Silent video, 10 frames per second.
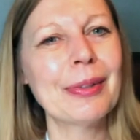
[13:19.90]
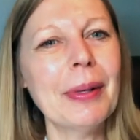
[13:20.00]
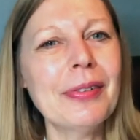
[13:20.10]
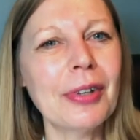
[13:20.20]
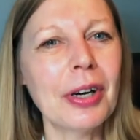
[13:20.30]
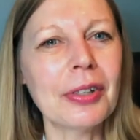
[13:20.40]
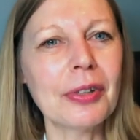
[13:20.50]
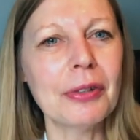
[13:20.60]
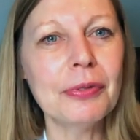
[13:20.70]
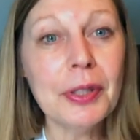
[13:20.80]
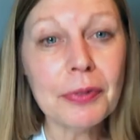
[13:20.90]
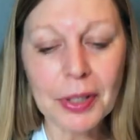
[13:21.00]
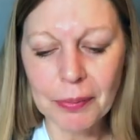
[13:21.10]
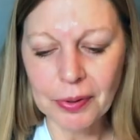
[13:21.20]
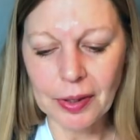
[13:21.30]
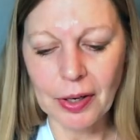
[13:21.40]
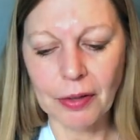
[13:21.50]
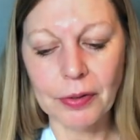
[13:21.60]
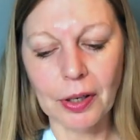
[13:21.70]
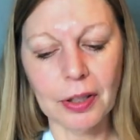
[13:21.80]
Spencer Ogg has got 15%
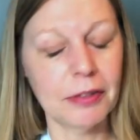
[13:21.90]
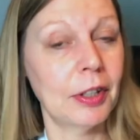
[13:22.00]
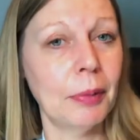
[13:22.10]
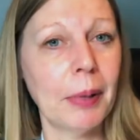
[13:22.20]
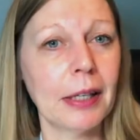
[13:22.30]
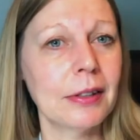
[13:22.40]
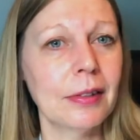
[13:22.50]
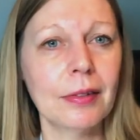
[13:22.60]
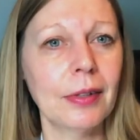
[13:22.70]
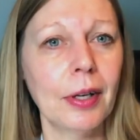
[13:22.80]
off all of her patterns.